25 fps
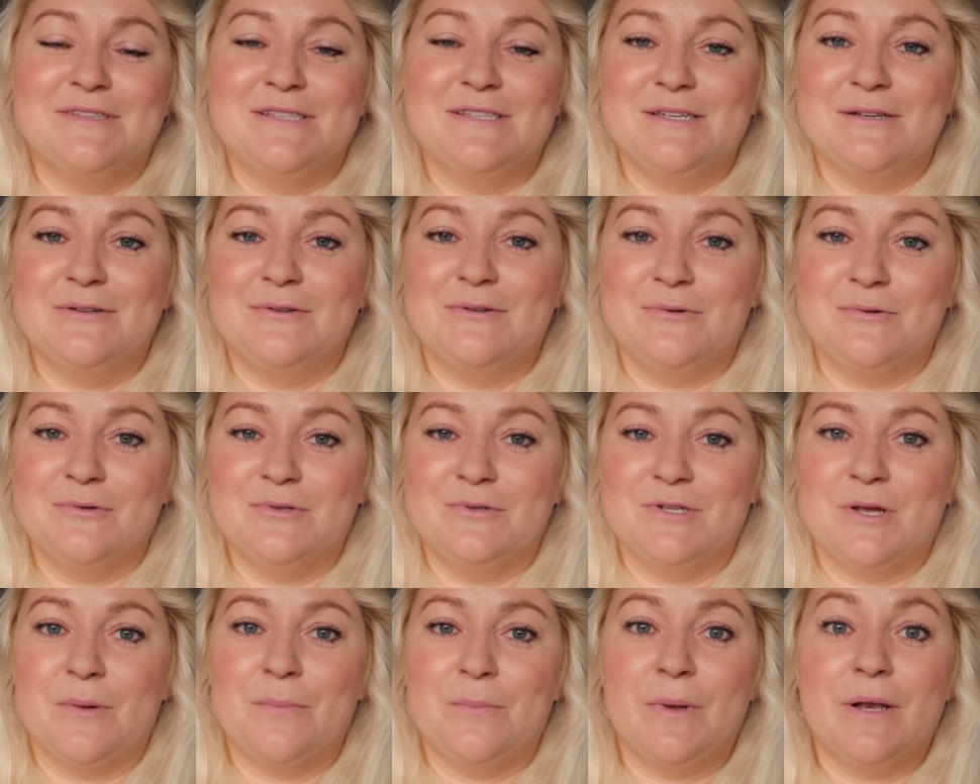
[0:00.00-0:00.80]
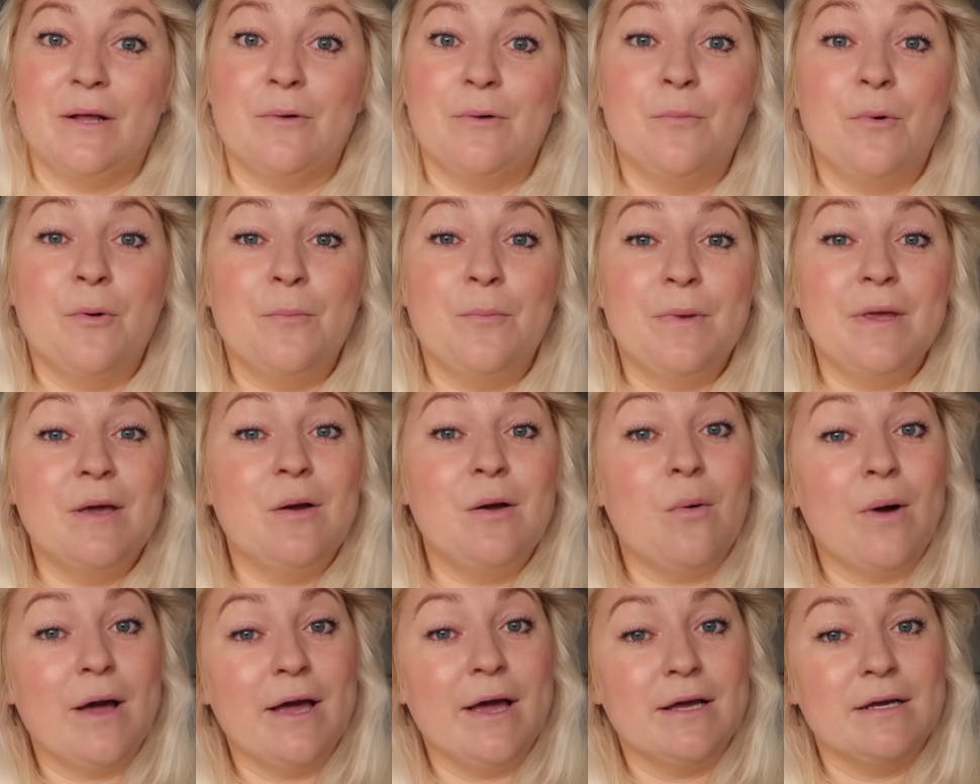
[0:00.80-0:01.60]
still order, but it will be
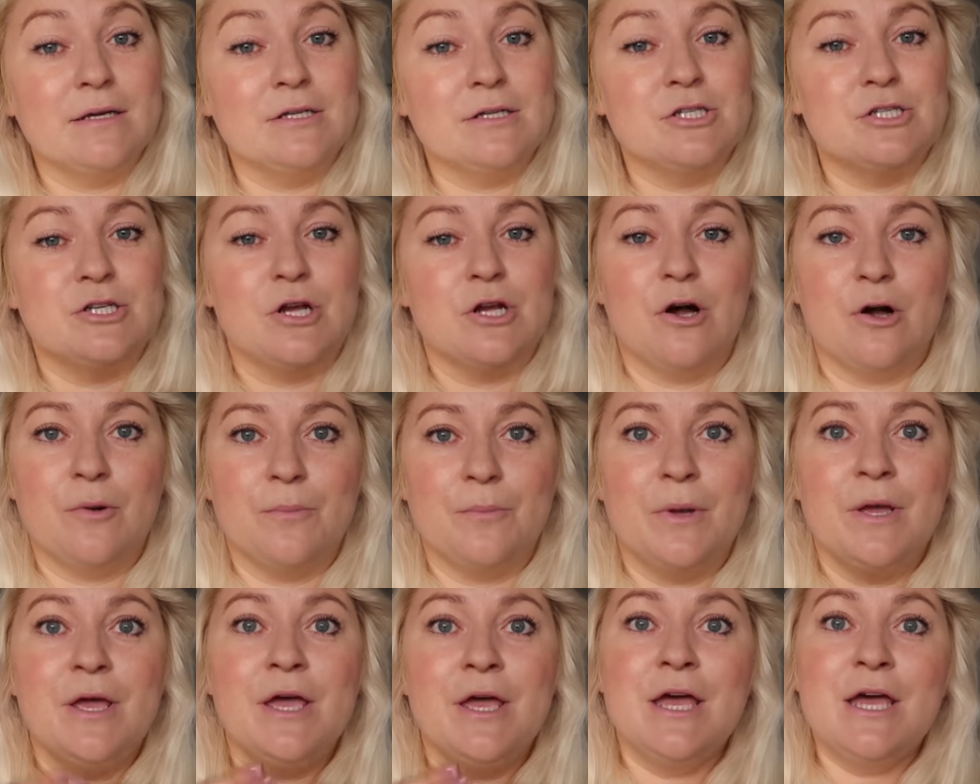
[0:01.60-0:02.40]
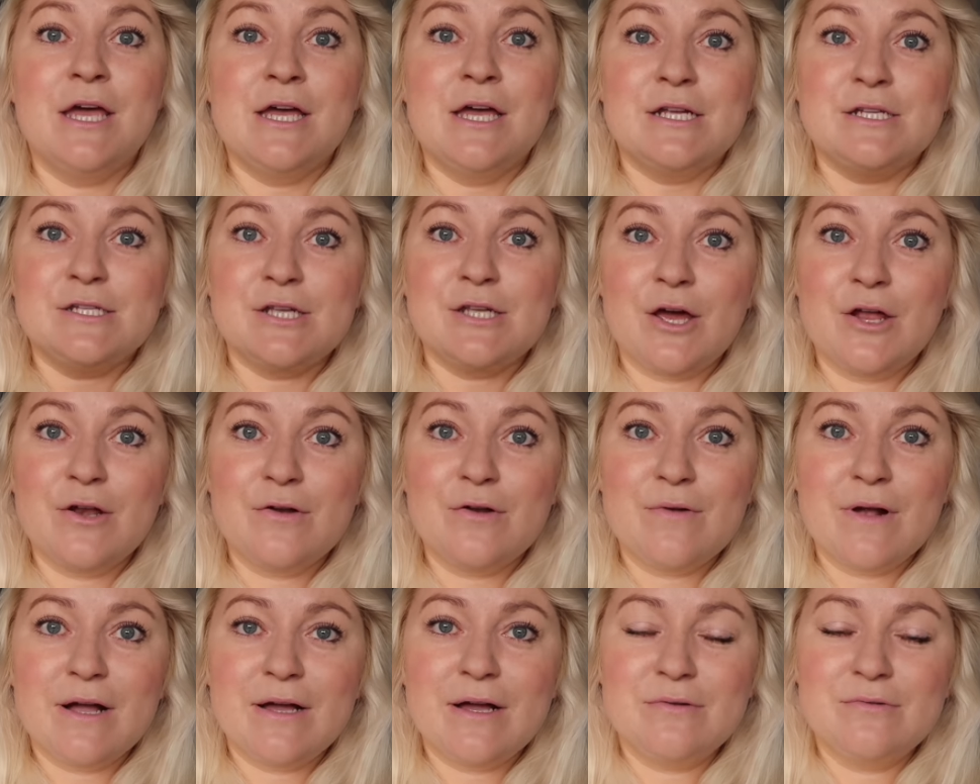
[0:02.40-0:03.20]
quite a sharp
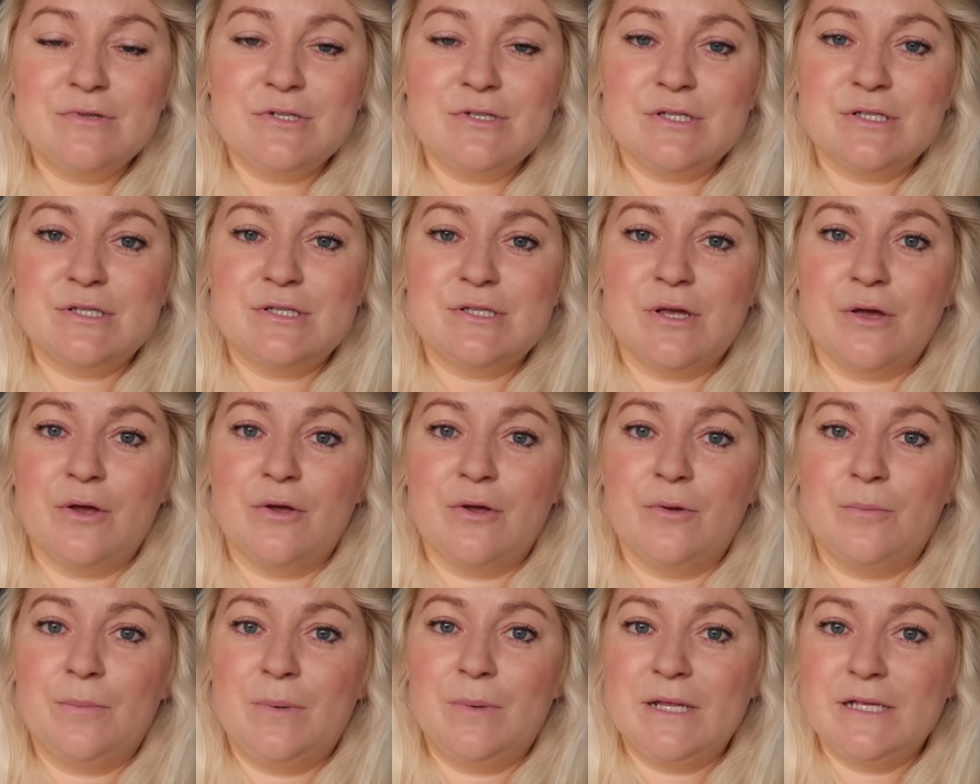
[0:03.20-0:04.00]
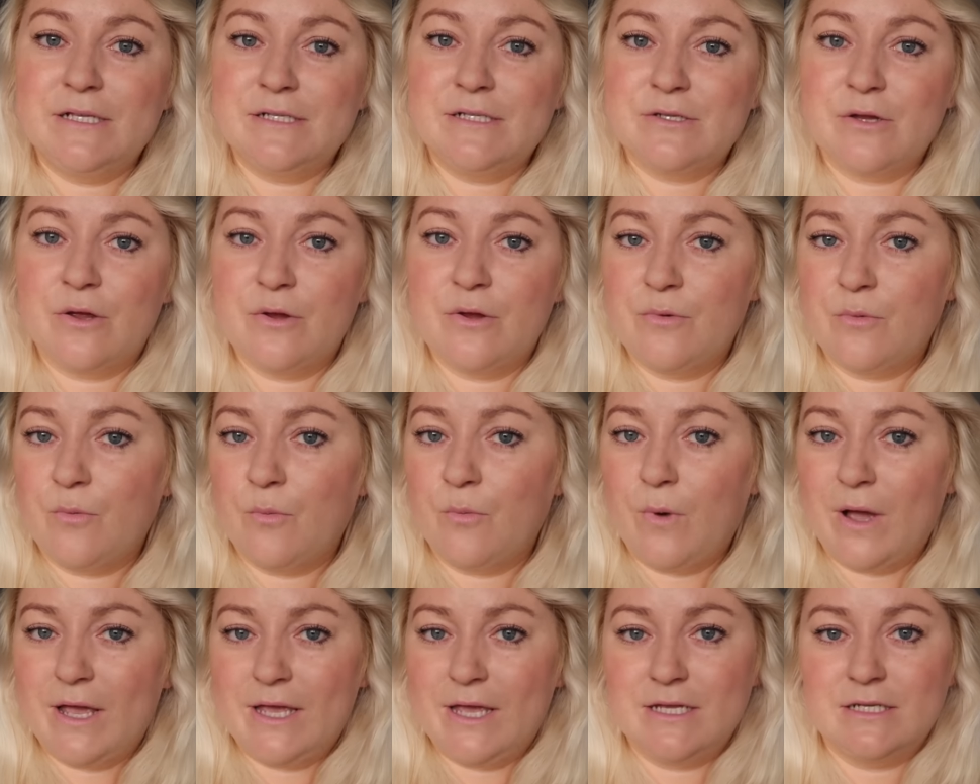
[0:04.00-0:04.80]
turnaround, so please don't
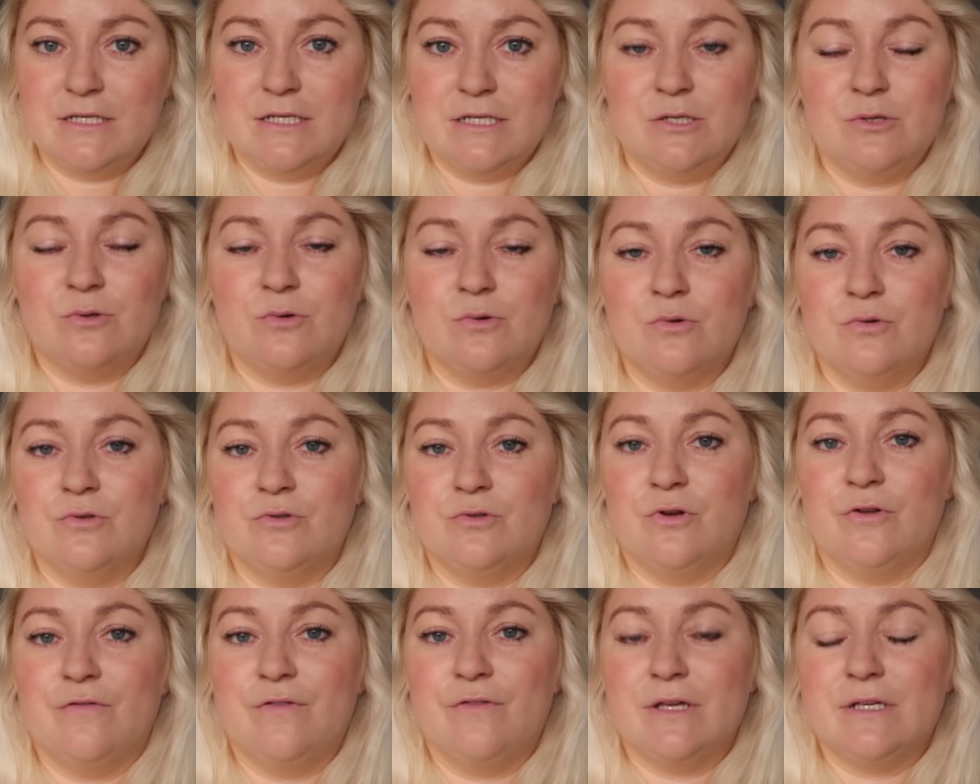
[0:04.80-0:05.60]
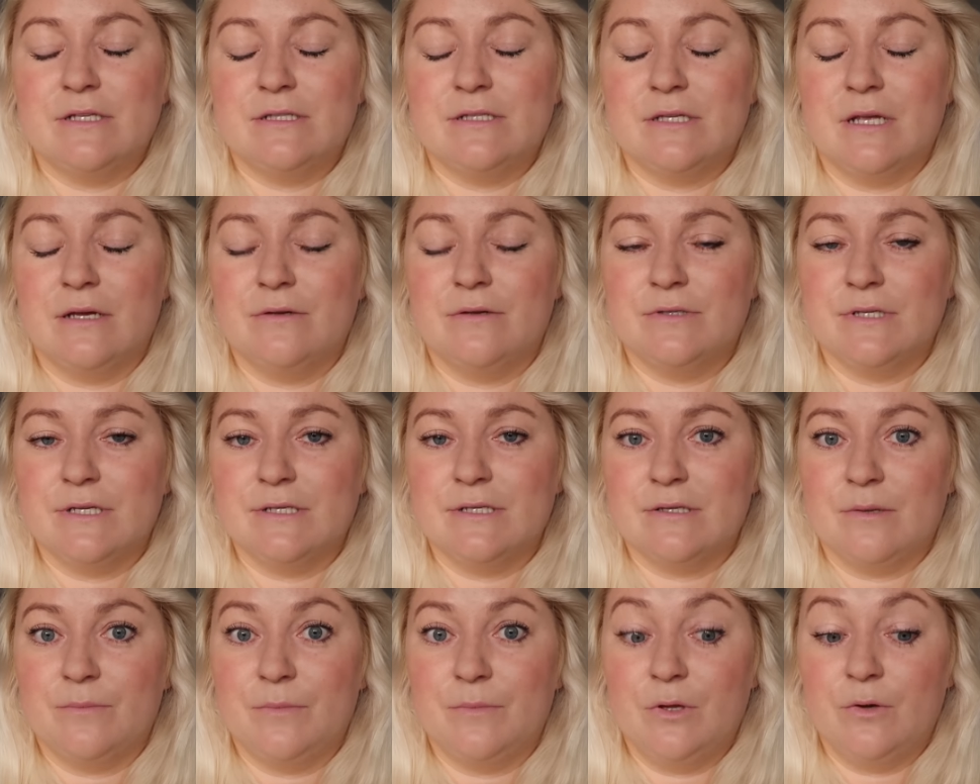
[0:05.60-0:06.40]
wait to order if that sounds
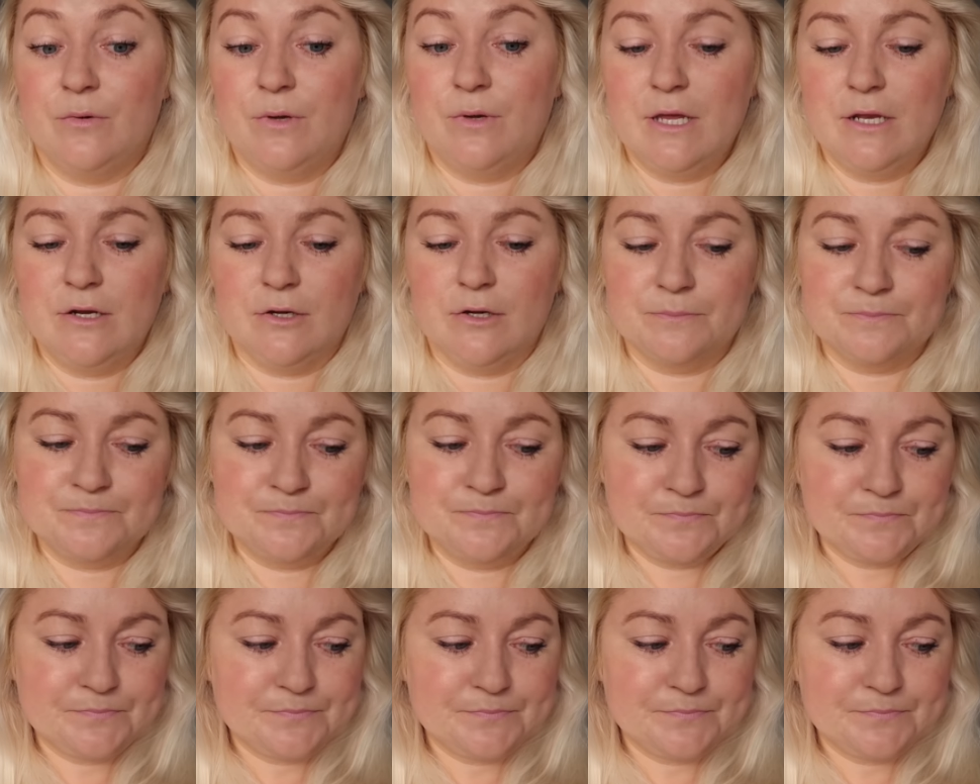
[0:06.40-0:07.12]
like something you're keen on.